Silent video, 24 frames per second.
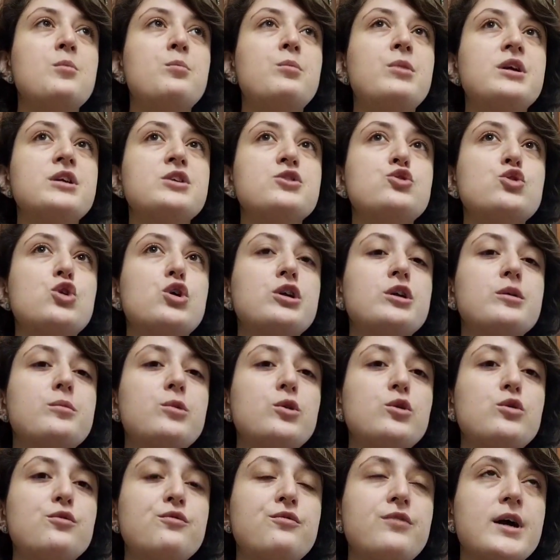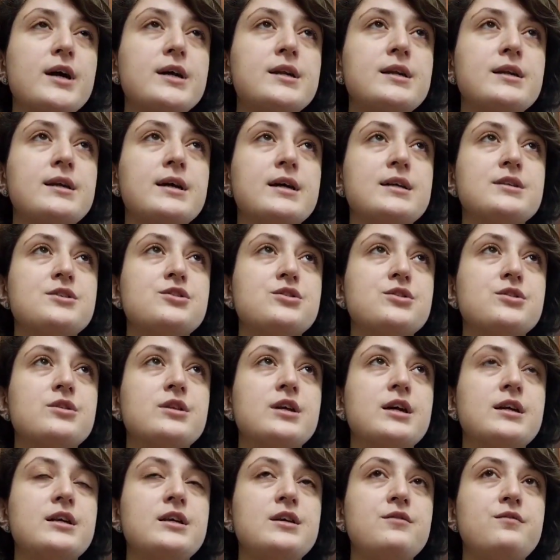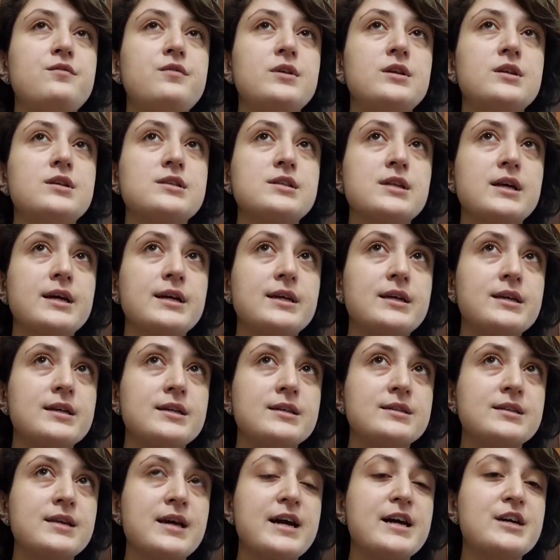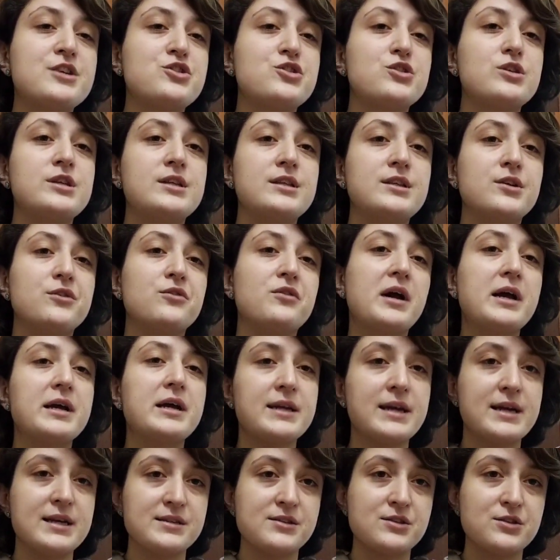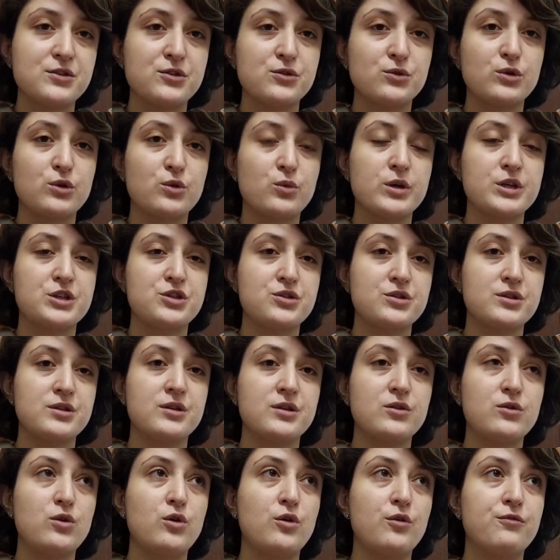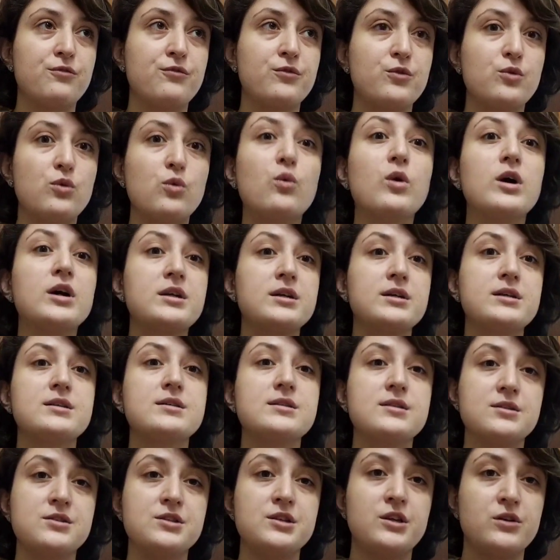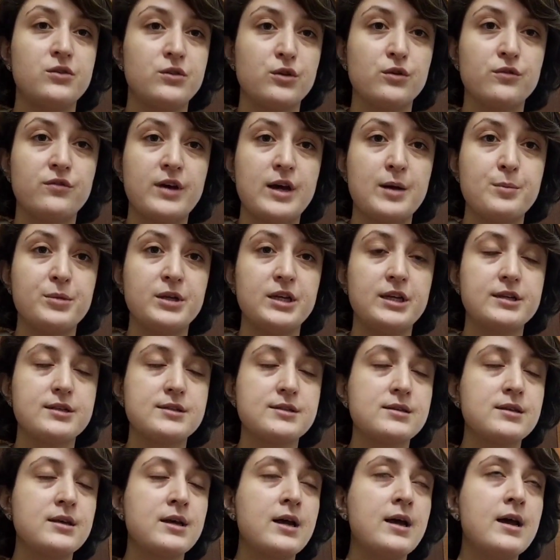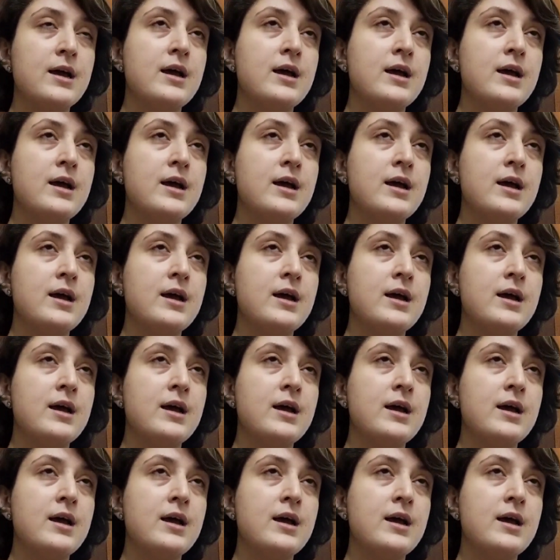but is not able to find an answer that he feels like is actually the right answer to the question of what is the secret of happiness.